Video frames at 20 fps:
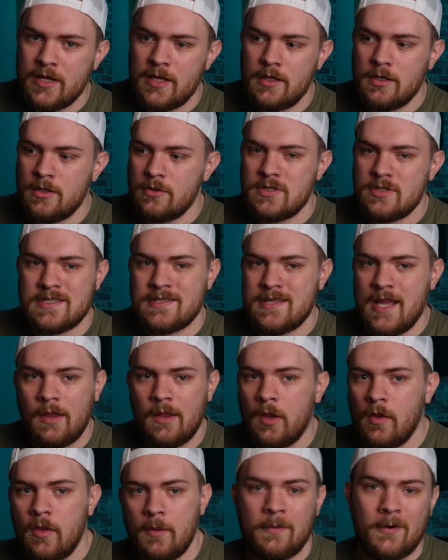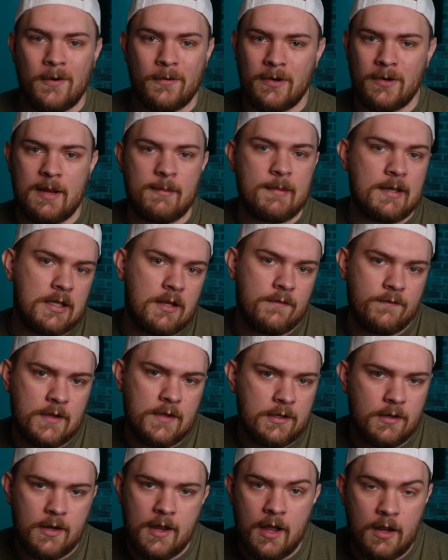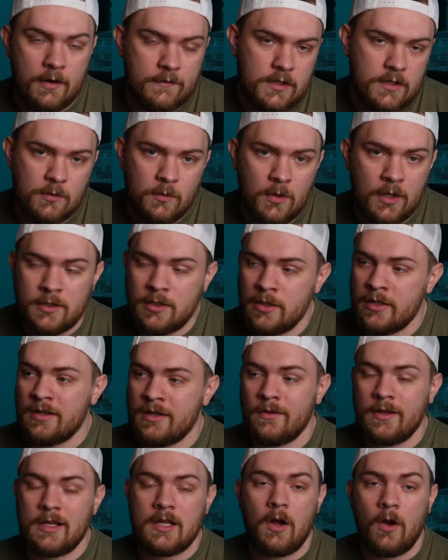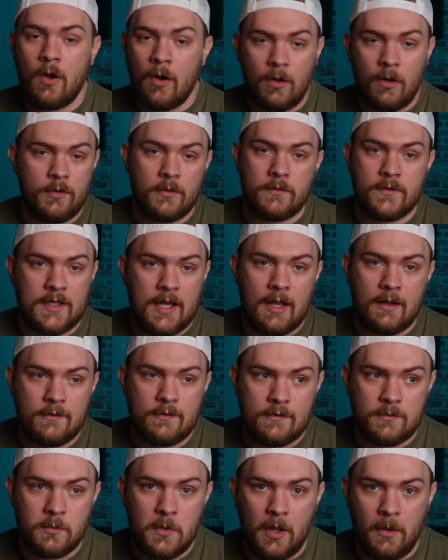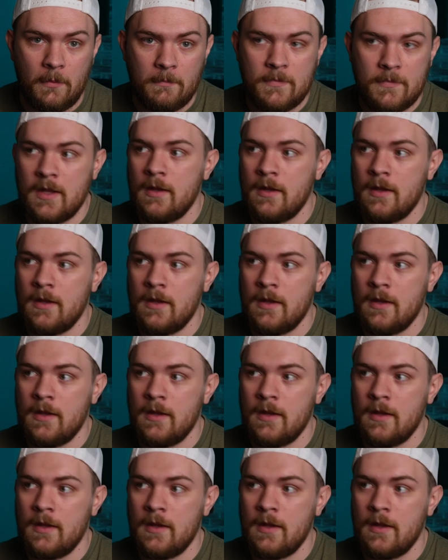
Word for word: You just download the program and configure it however you want. You can link all those accounts as well."